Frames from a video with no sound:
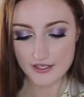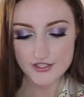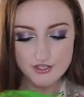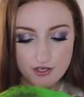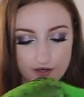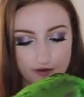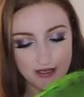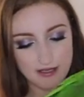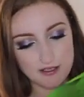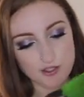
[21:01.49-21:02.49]
So
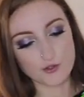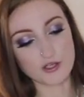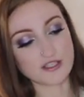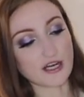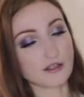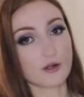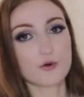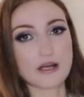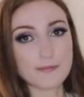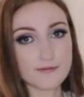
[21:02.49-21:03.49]
you can tuck the
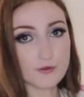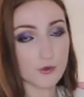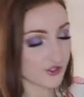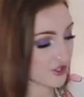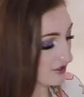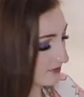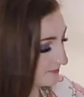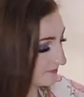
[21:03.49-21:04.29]
hood up if you want to.